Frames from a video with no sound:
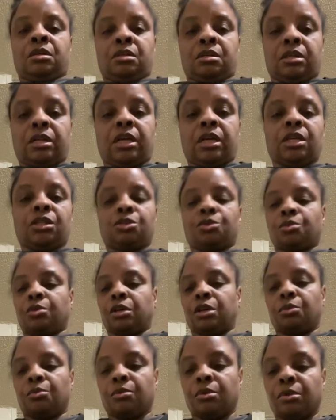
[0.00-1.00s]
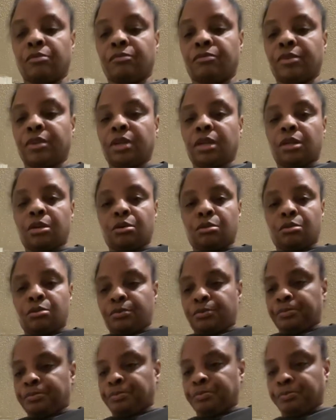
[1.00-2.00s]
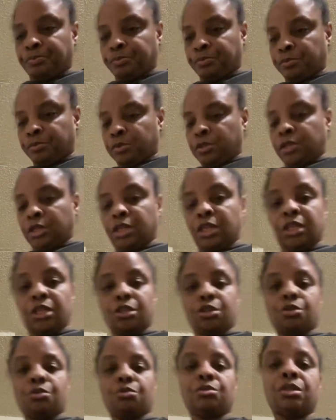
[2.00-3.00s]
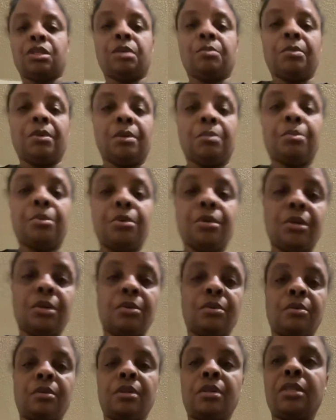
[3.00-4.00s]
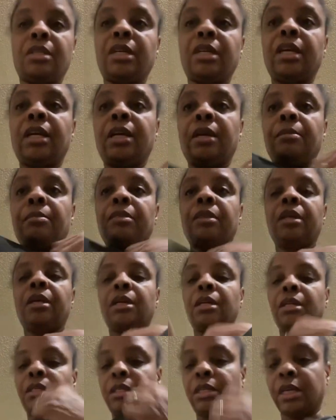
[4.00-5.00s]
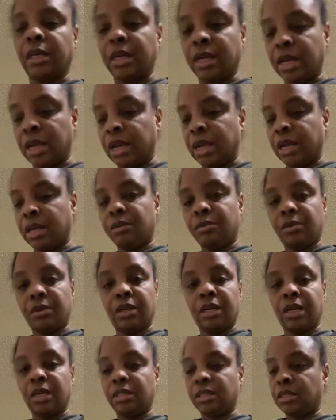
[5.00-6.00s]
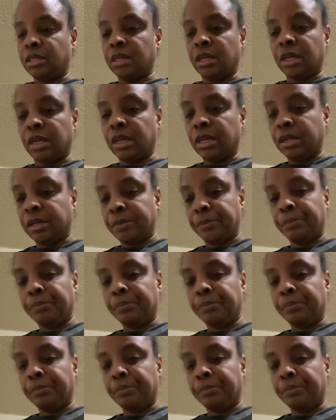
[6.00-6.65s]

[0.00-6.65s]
day 21 video. Yes, you see me putting on the same things that I had on yesterday.